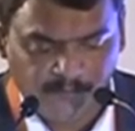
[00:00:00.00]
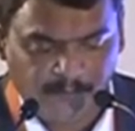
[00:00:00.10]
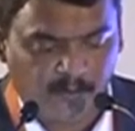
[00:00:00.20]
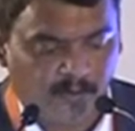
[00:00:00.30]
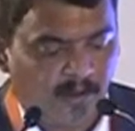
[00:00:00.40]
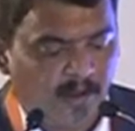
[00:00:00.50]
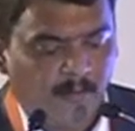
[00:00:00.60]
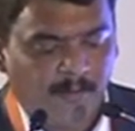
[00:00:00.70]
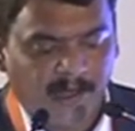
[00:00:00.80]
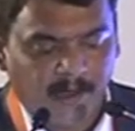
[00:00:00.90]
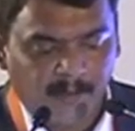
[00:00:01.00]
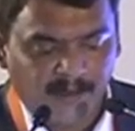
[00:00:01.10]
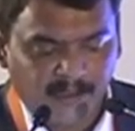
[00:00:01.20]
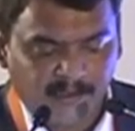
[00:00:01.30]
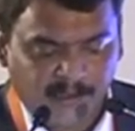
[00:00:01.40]
Wipro by
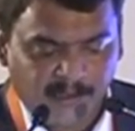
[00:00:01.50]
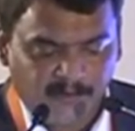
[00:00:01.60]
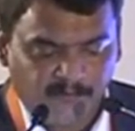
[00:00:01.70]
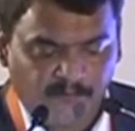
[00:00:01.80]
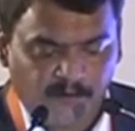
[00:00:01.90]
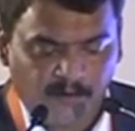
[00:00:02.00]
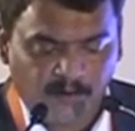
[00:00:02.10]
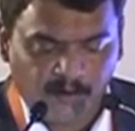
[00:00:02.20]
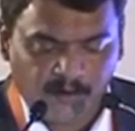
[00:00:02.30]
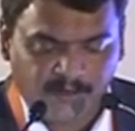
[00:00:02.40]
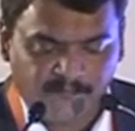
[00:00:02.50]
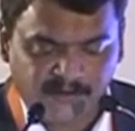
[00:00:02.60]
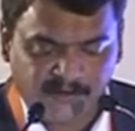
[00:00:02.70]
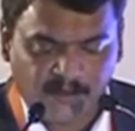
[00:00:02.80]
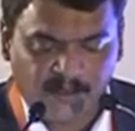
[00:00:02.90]
building tire for uh,
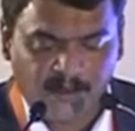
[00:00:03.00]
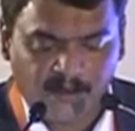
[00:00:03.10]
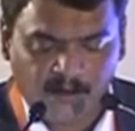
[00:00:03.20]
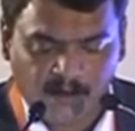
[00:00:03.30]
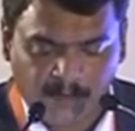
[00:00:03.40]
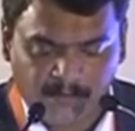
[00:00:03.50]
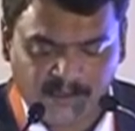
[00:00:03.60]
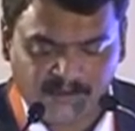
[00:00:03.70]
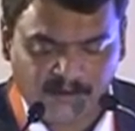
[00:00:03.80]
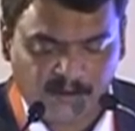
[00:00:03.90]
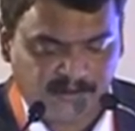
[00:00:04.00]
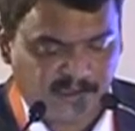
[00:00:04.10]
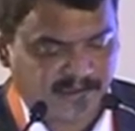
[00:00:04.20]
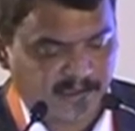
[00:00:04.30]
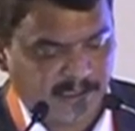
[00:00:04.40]
conventional and uh, application and
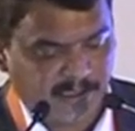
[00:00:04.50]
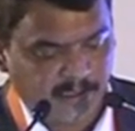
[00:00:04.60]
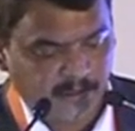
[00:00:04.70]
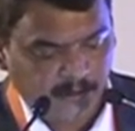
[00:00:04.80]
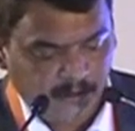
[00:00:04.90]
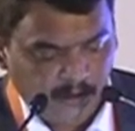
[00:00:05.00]
unstructured data.